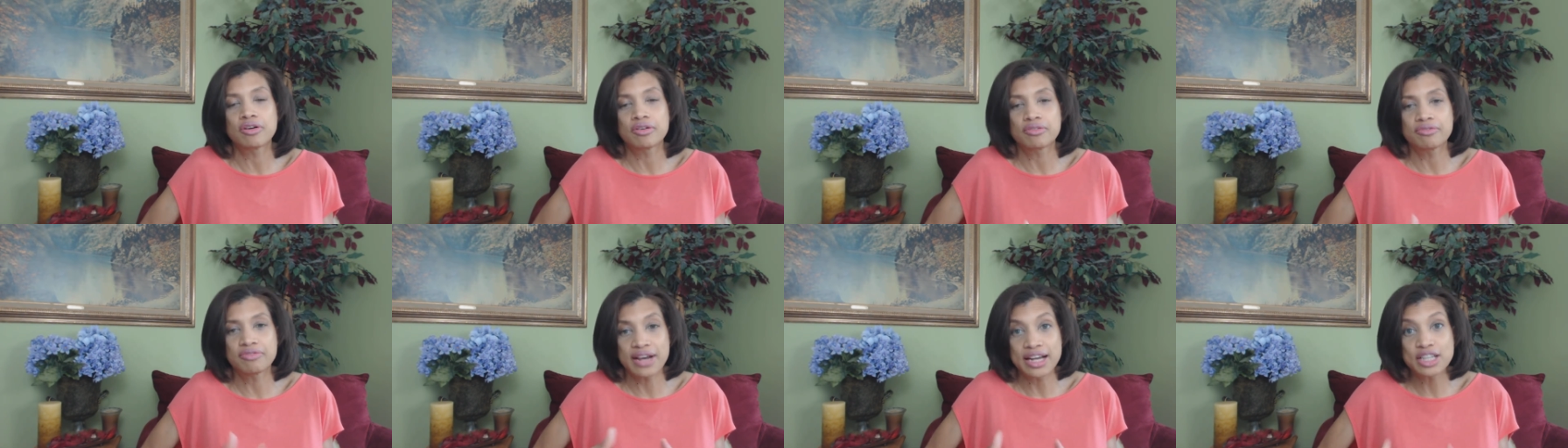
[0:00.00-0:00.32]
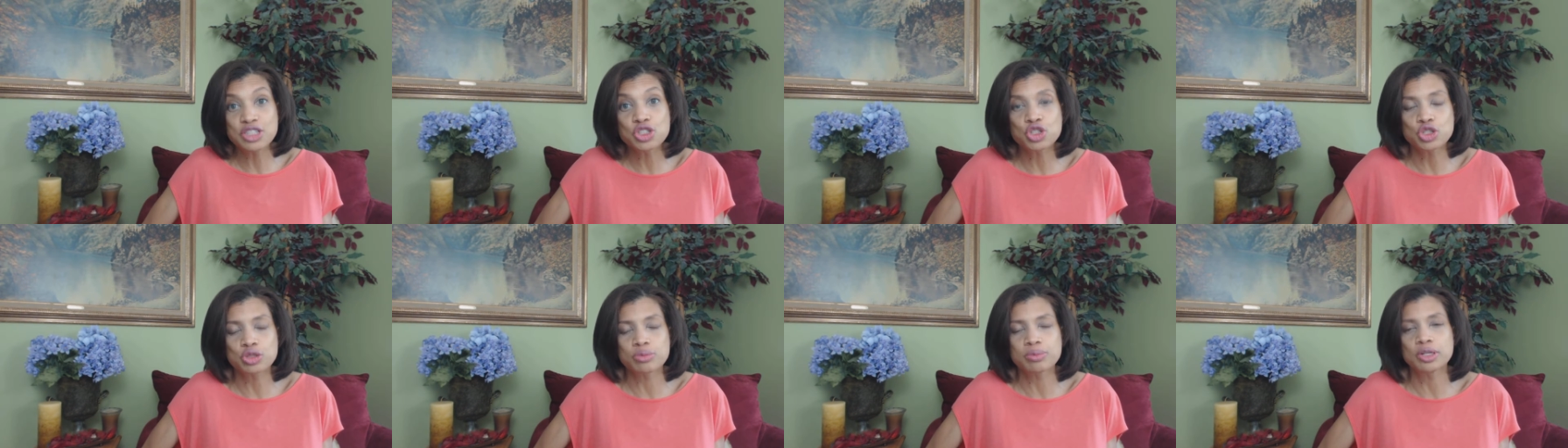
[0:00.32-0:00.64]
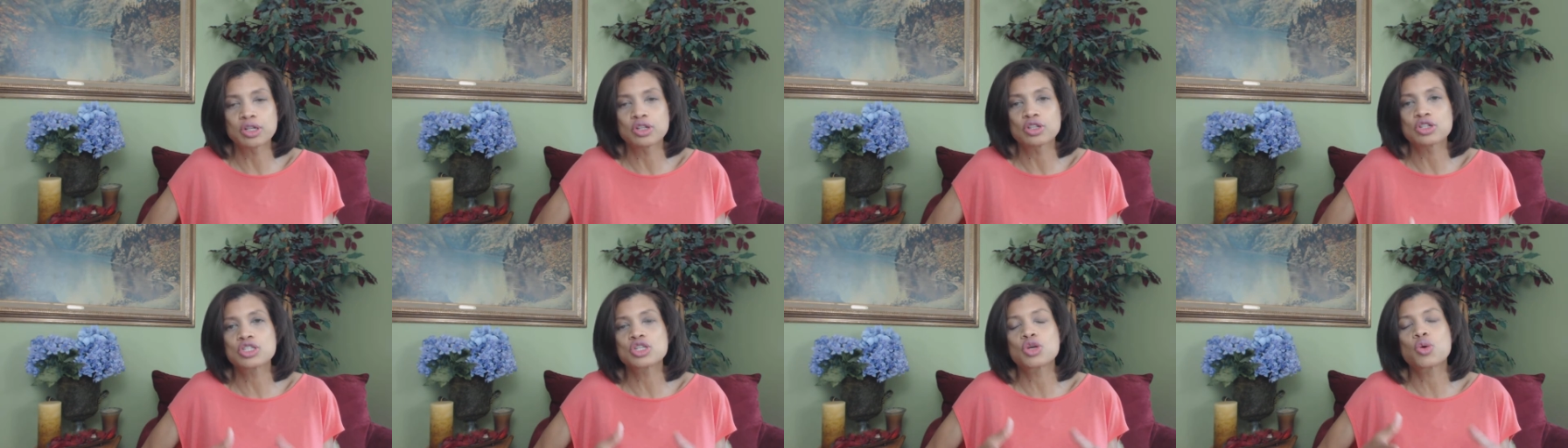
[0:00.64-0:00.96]

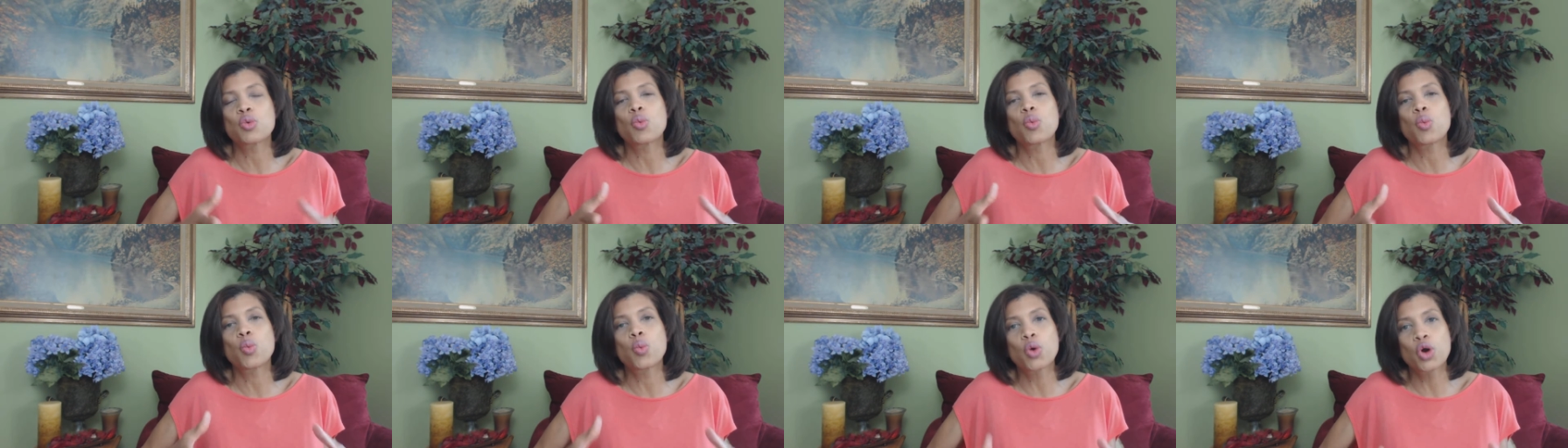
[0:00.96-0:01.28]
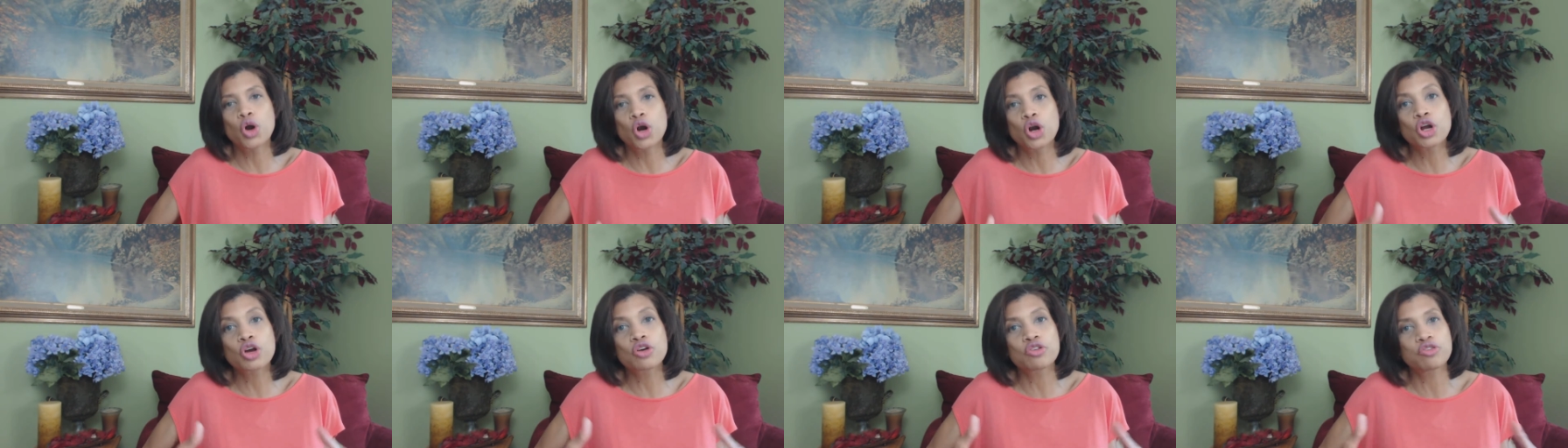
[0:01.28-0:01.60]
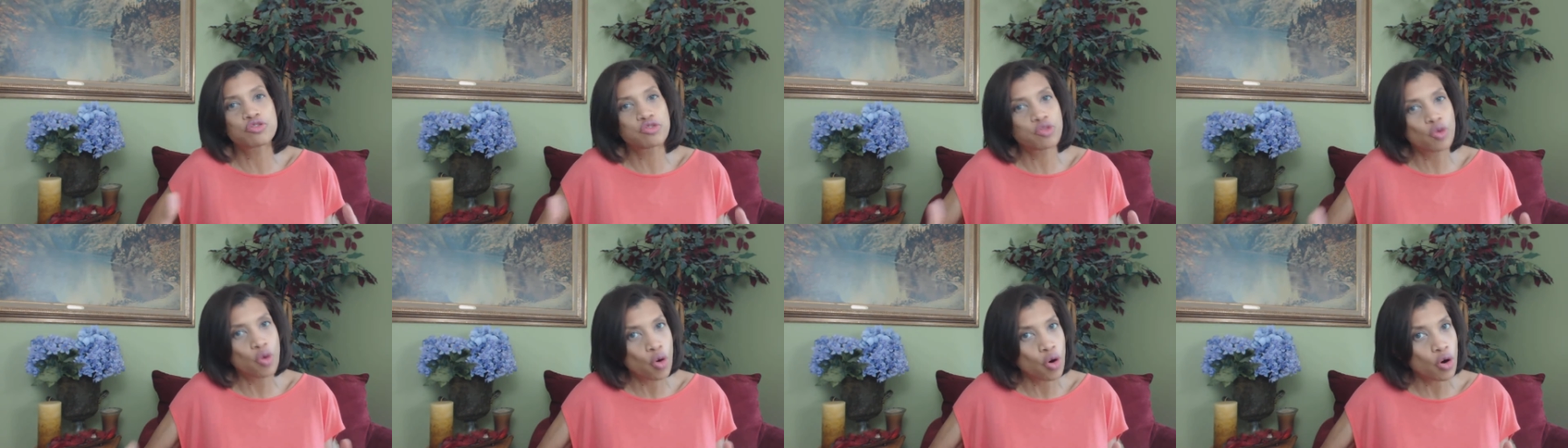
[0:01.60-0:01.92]
vegetables work
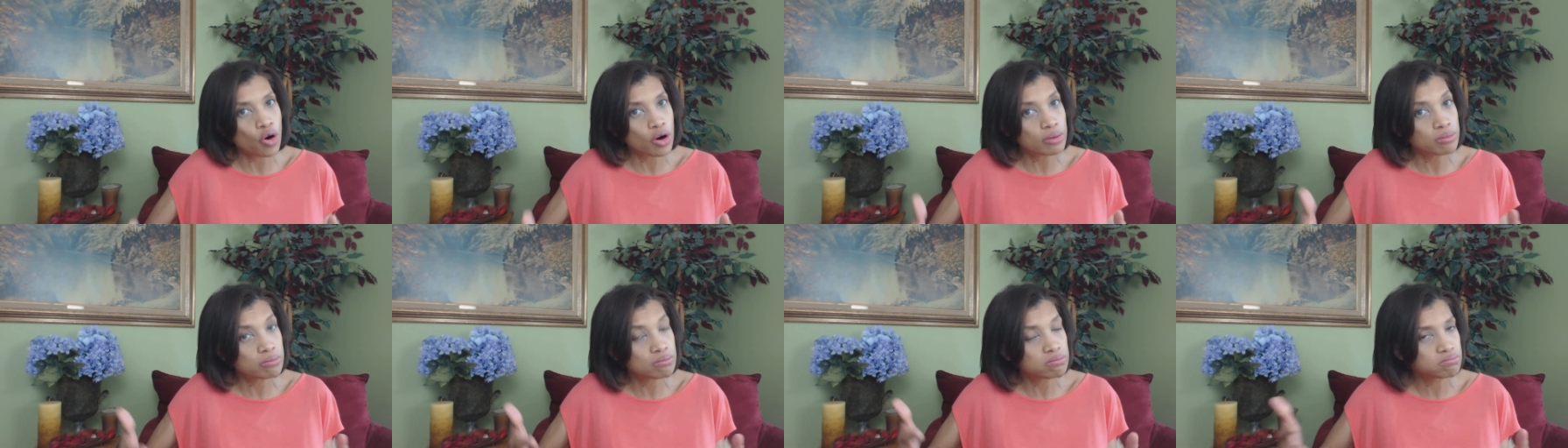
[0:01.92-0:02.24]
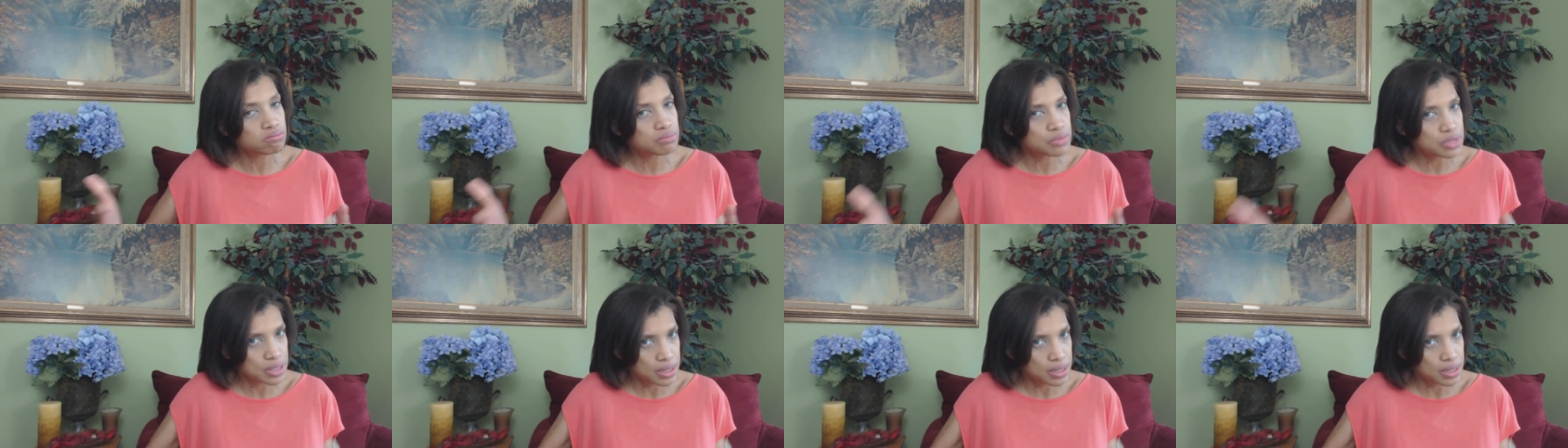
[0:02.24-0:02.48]
for